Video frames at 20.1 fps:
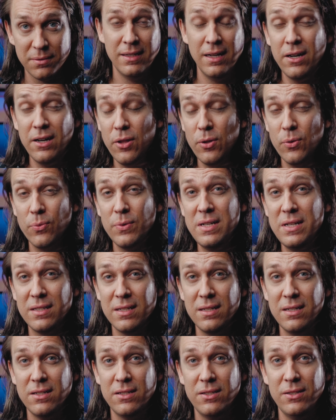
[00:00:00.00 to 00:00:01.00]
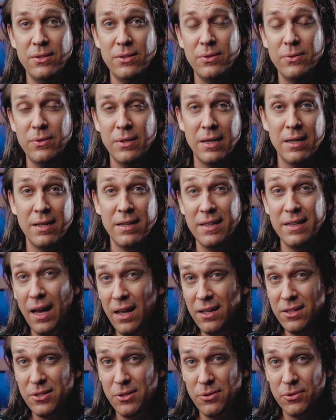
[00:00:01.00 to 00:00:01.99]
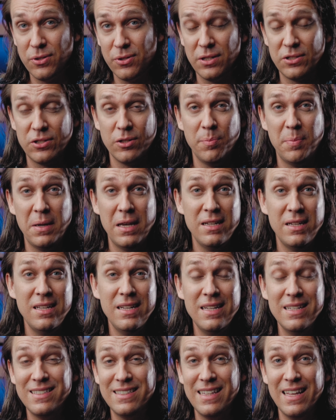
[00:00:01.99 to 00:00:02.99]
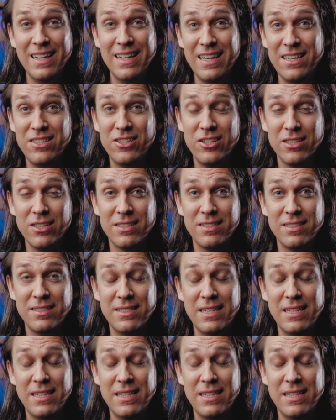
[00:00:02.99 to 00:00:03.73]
Another reason to not do traditional painting is that it just